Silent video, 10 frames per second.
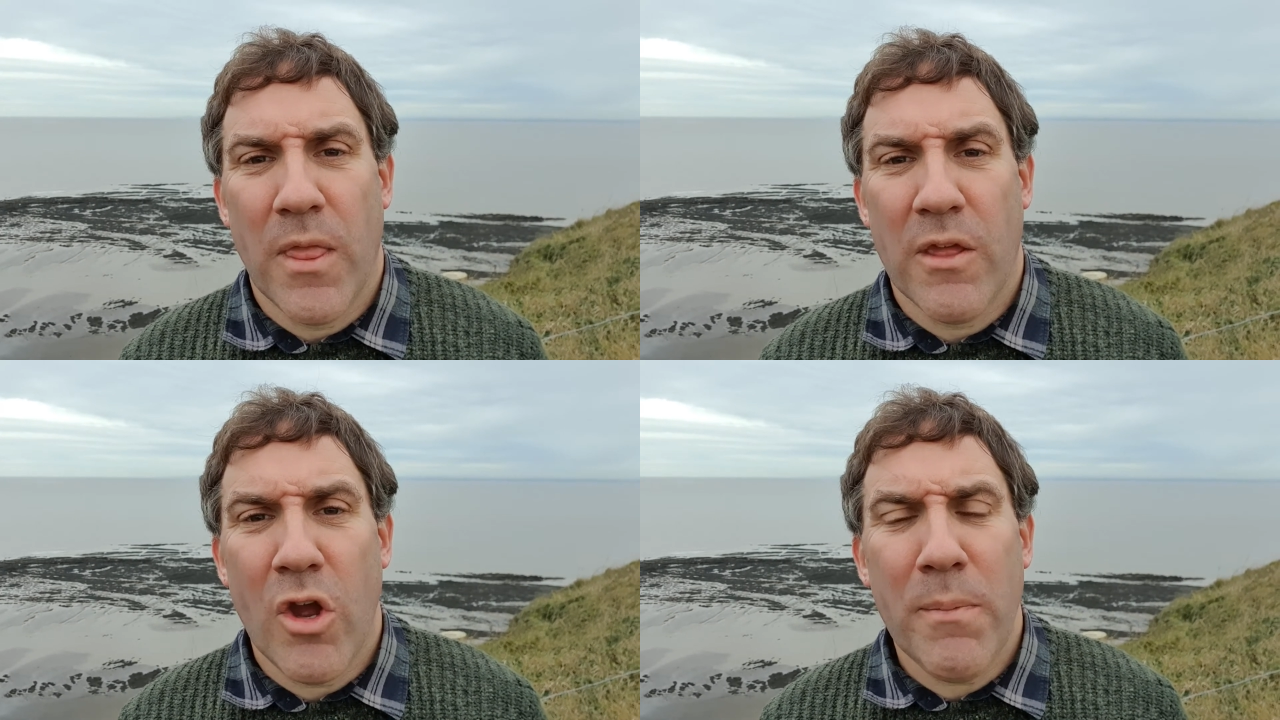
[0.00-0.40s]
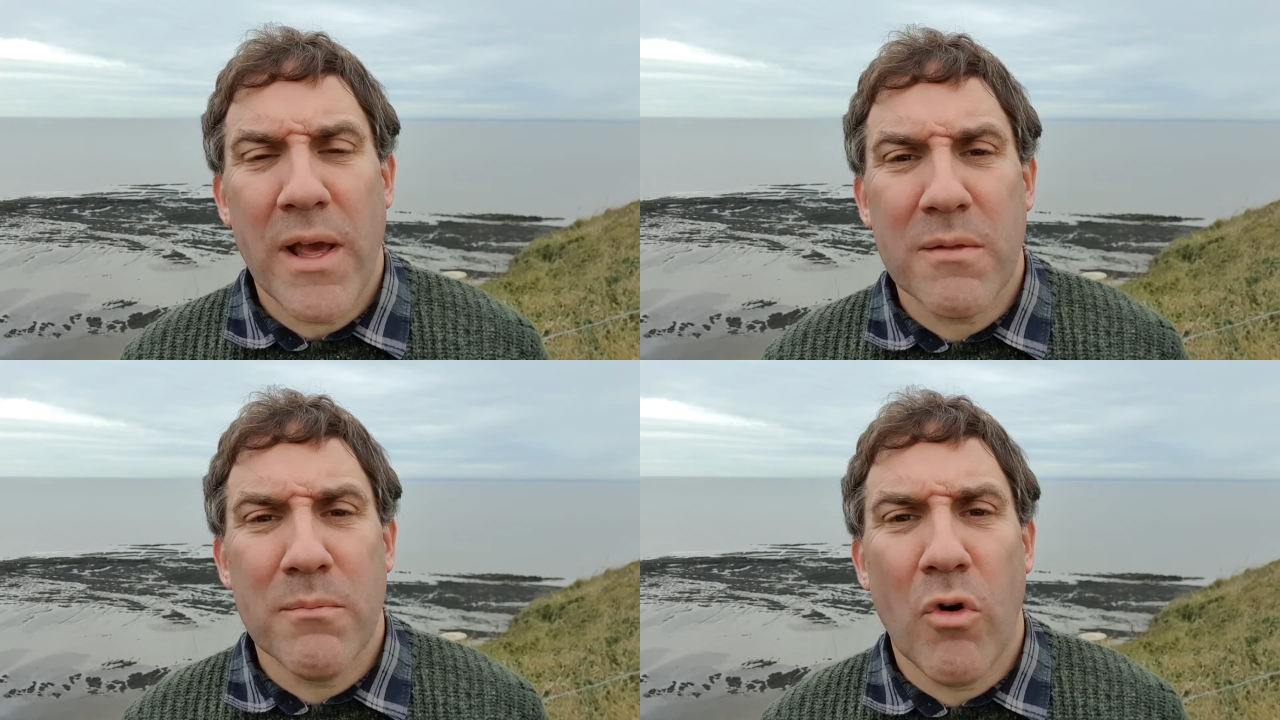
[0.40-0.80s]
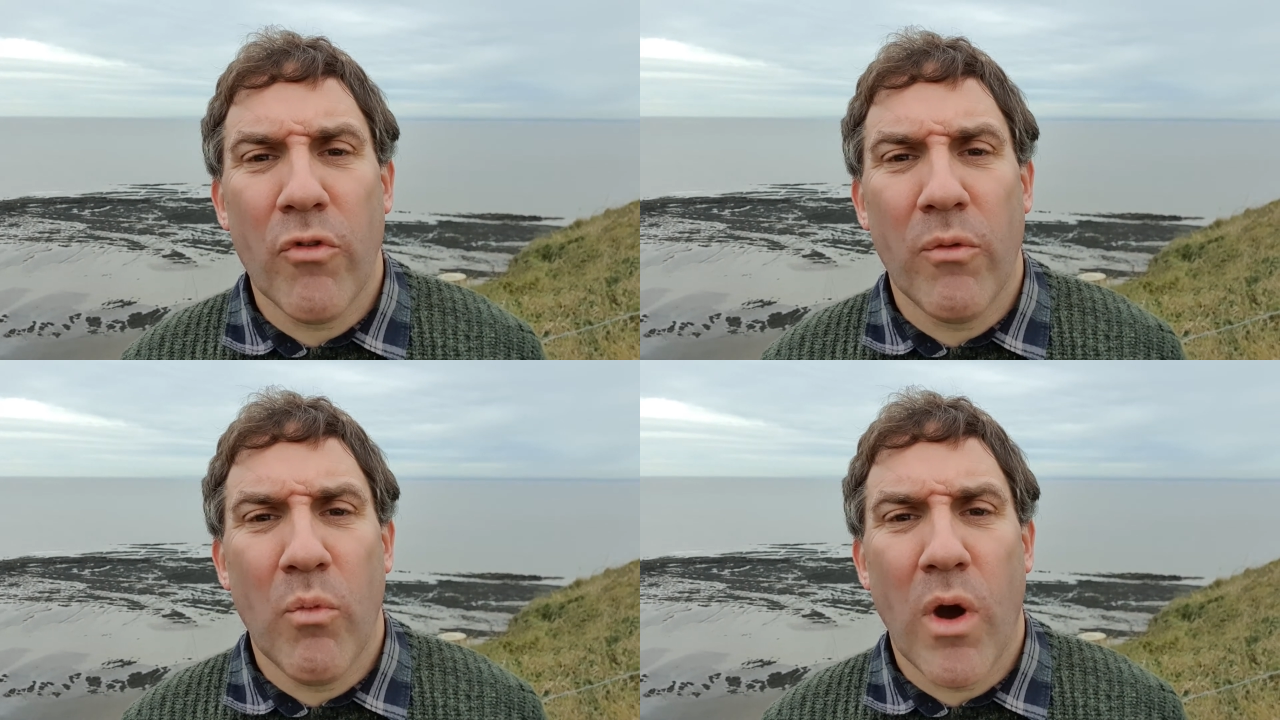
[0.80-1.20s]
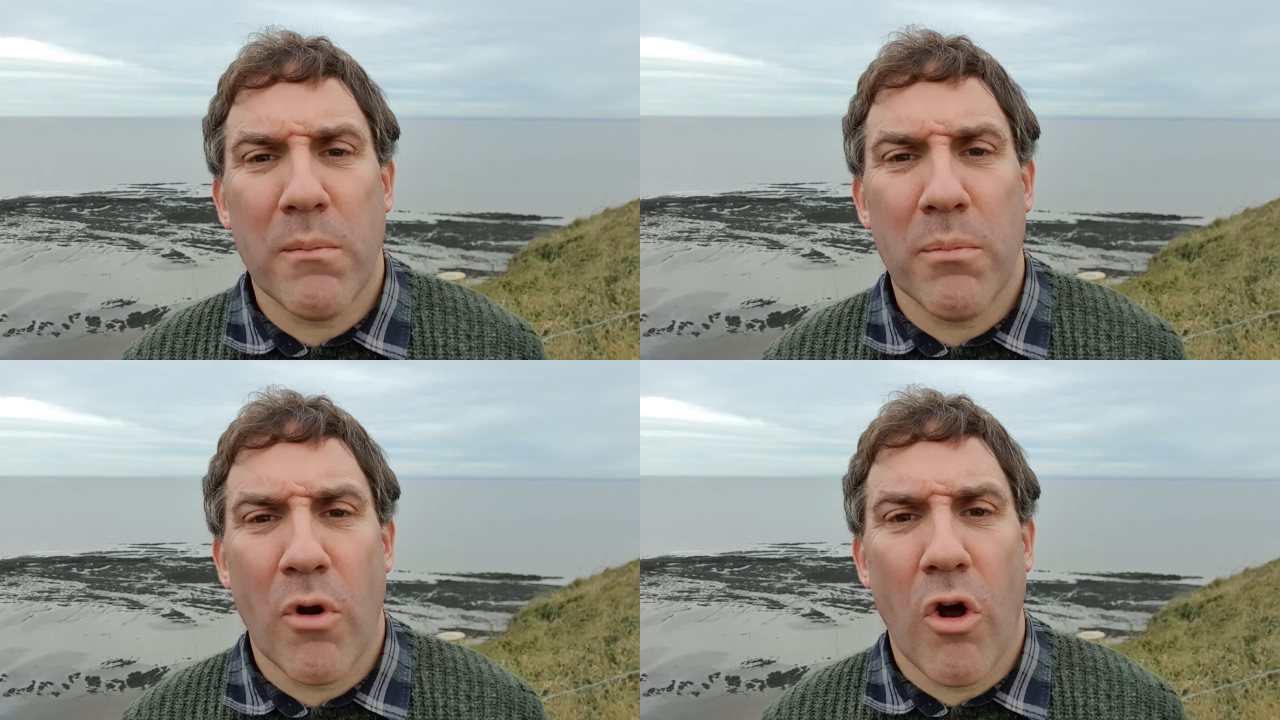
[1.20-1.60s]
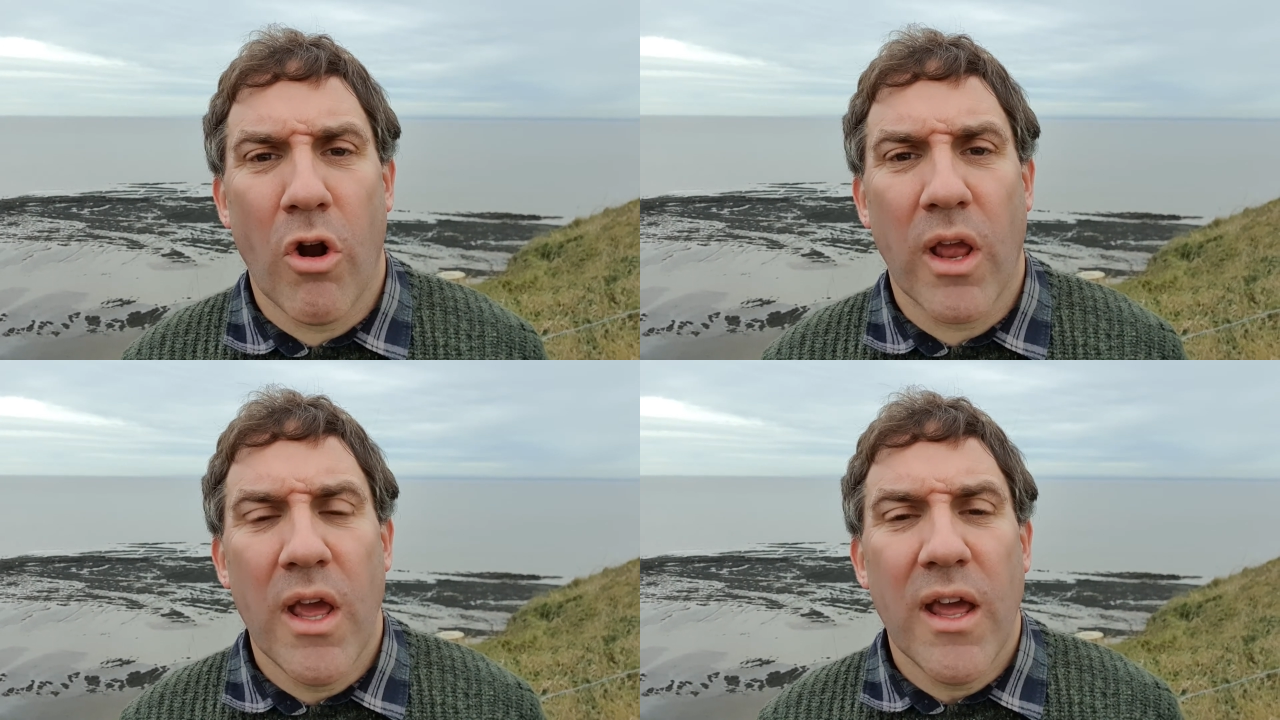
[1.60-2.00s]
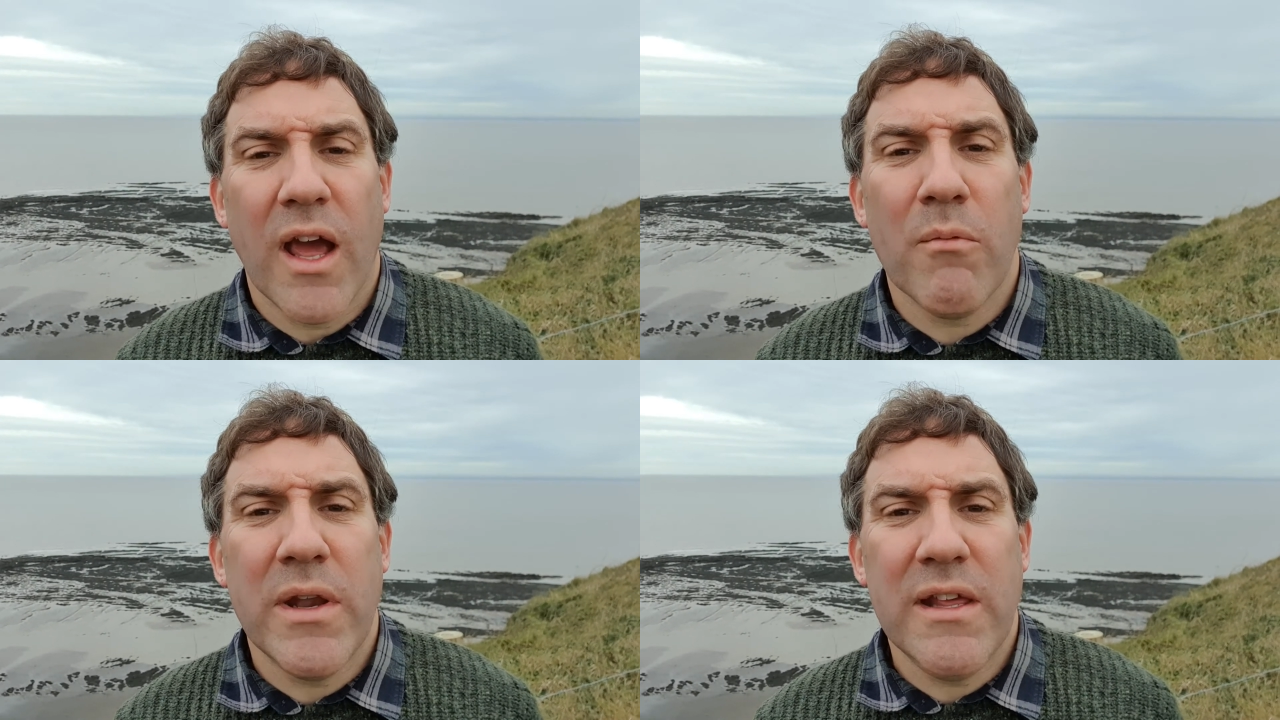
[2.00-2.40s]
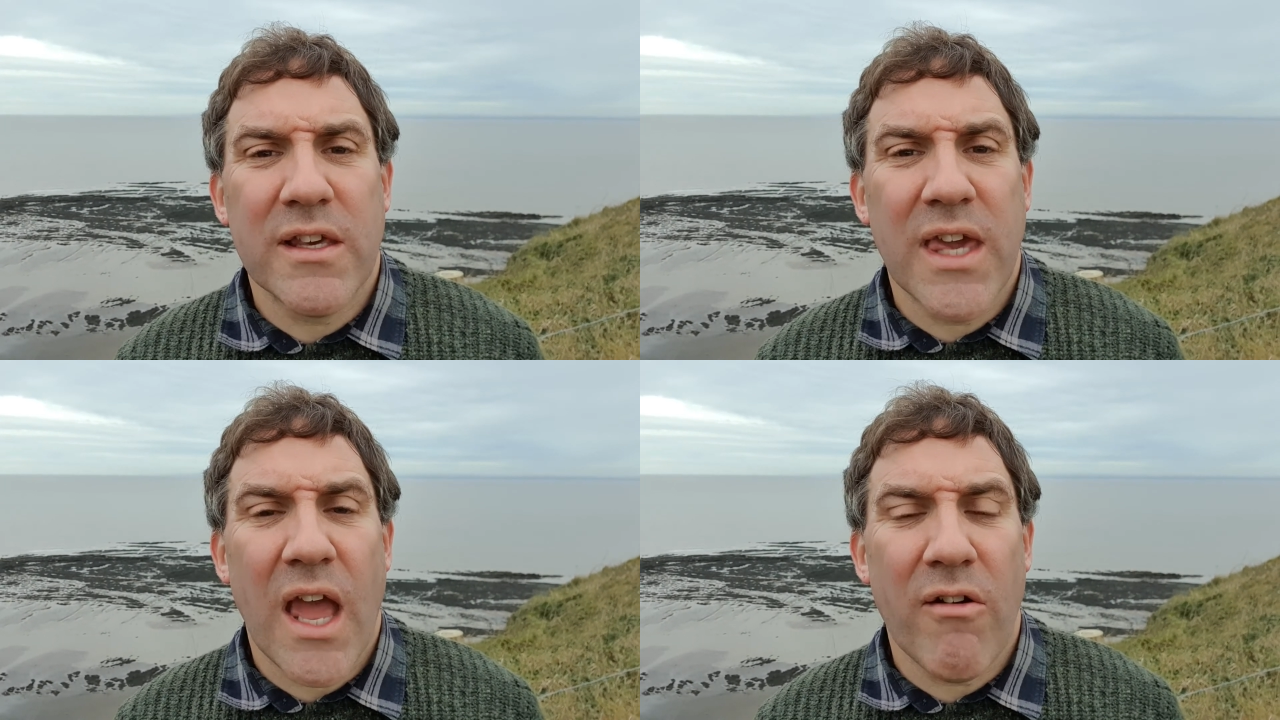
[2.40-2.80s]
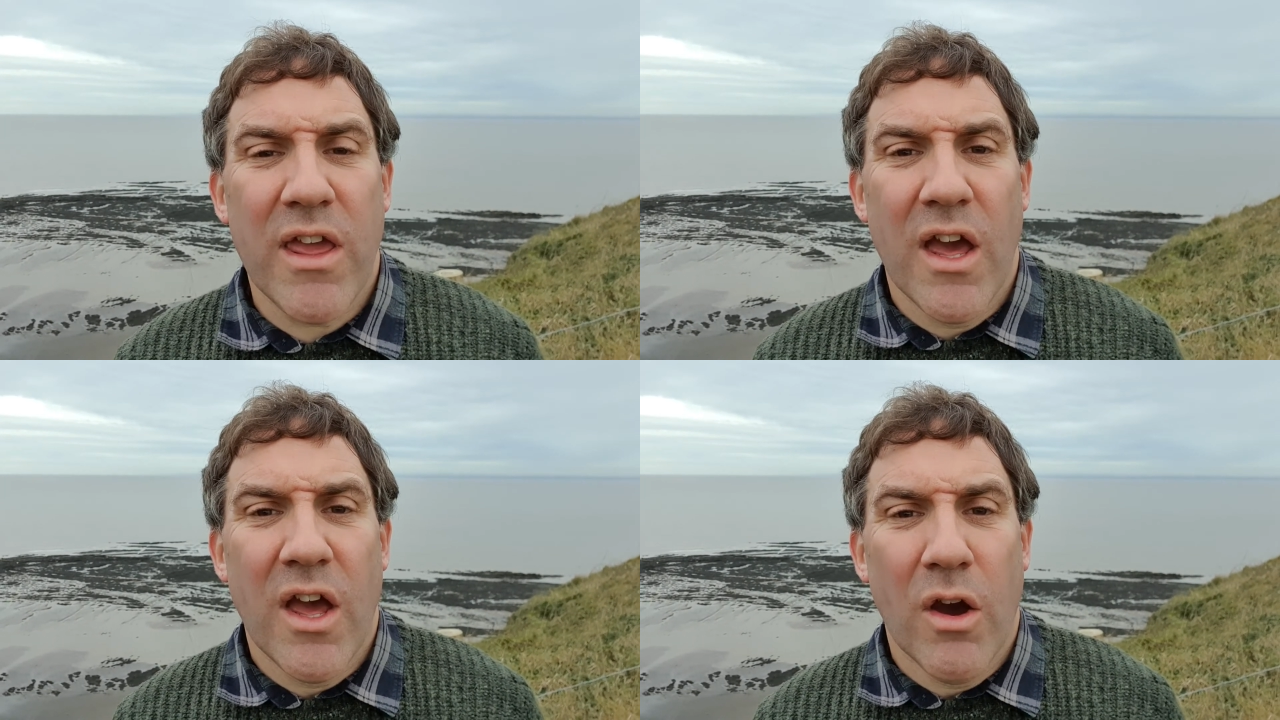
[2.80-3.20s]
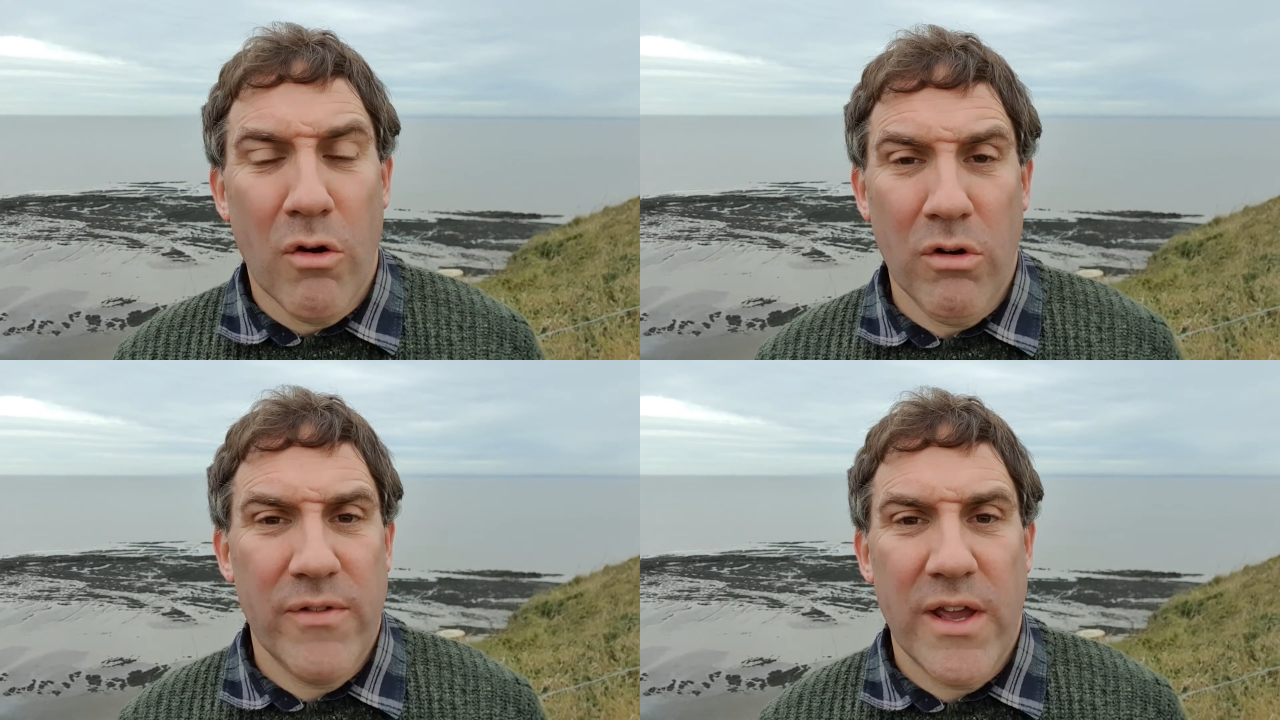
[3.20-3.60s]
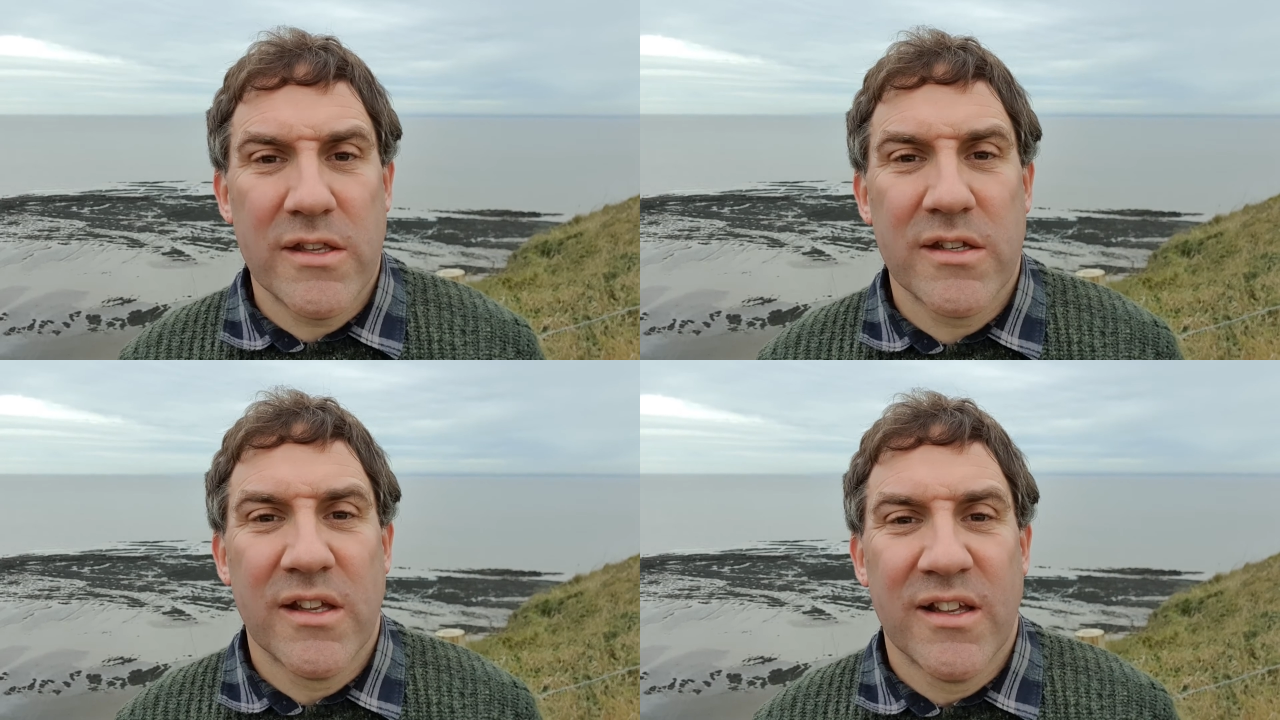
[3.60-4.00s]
Hope has more than one prong, and we need to carry all of it.